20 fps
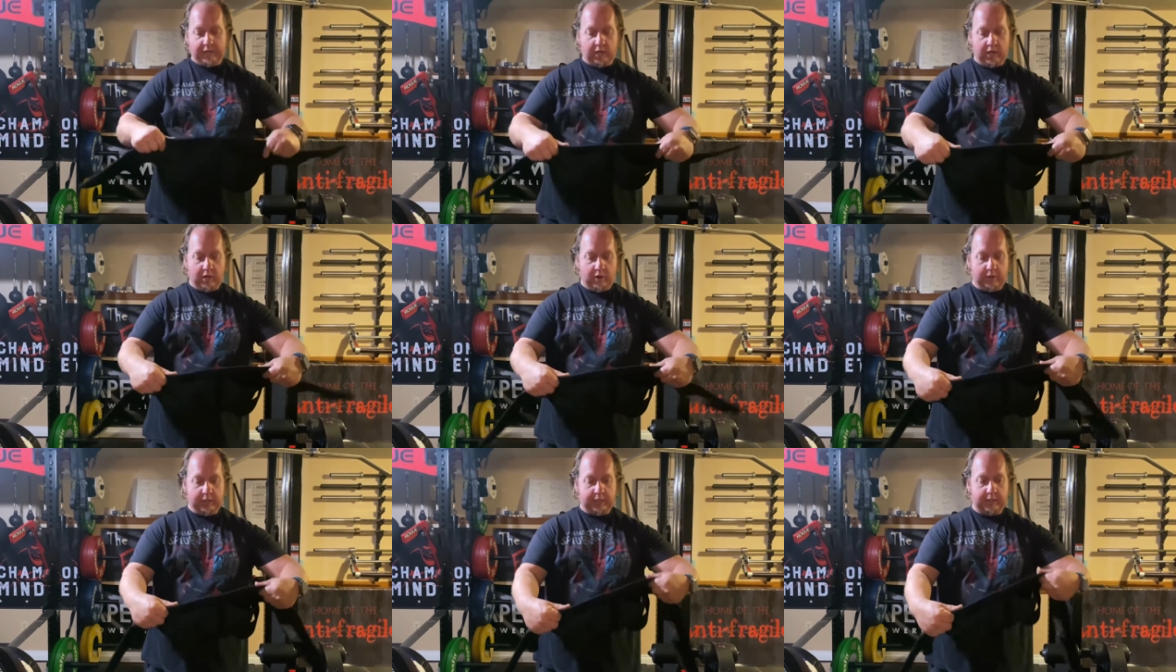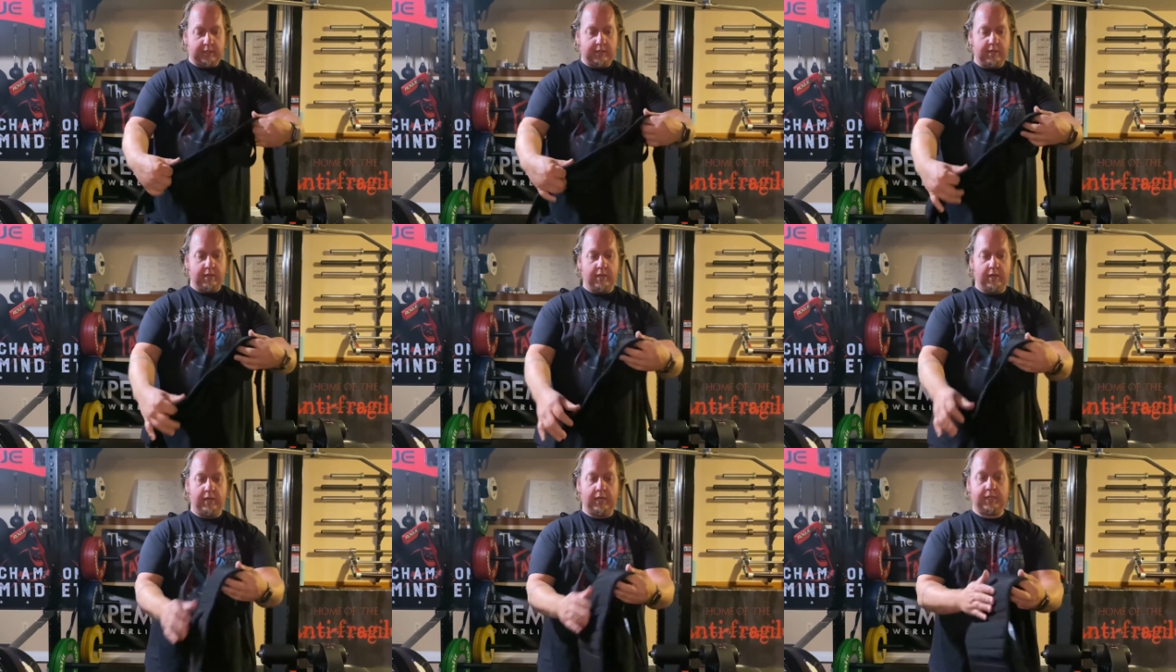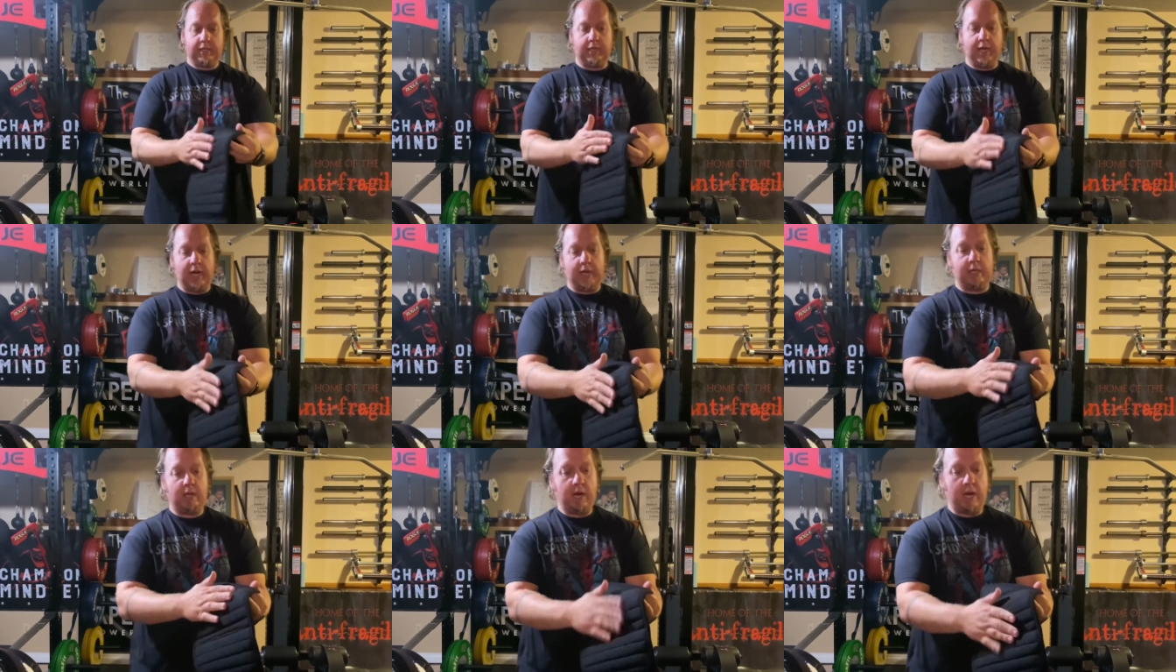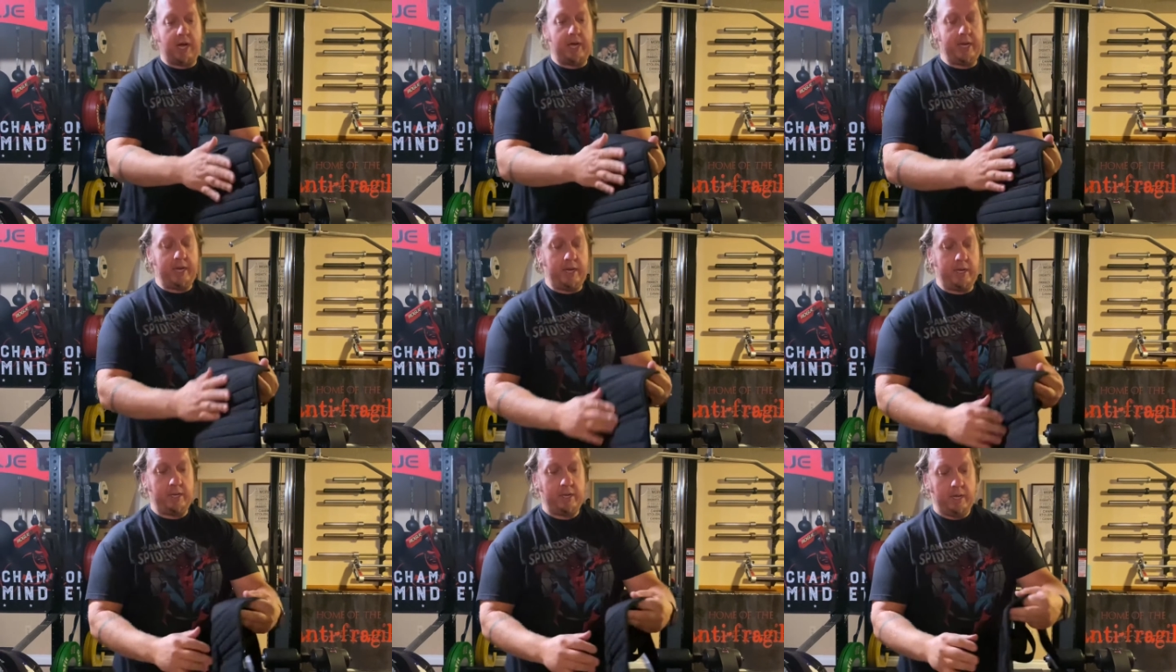You know, it's
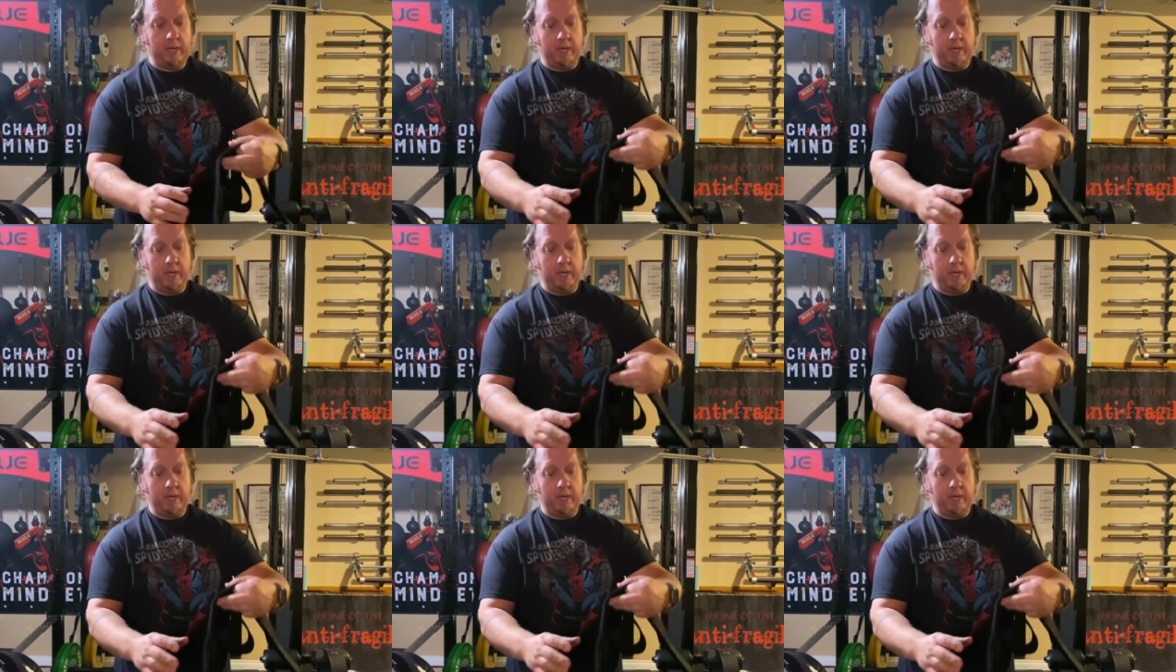nylon,